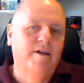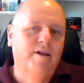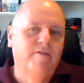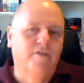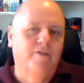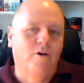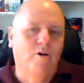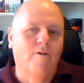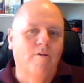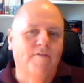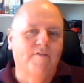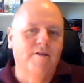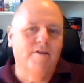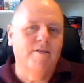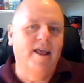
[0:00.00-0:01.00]

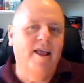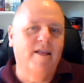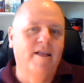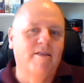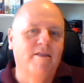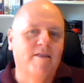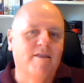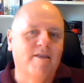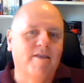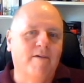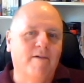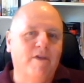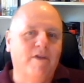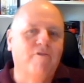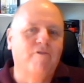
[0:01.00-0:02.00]
photographers is that they're
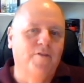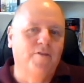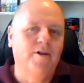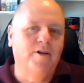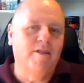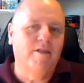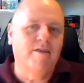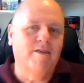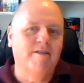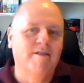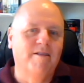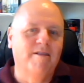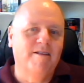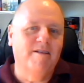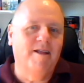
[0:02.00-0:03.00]
introverts,
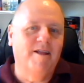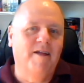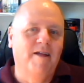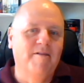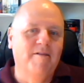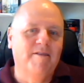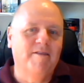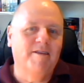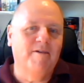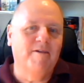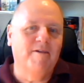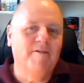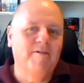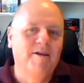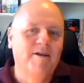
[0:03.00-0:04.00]
and they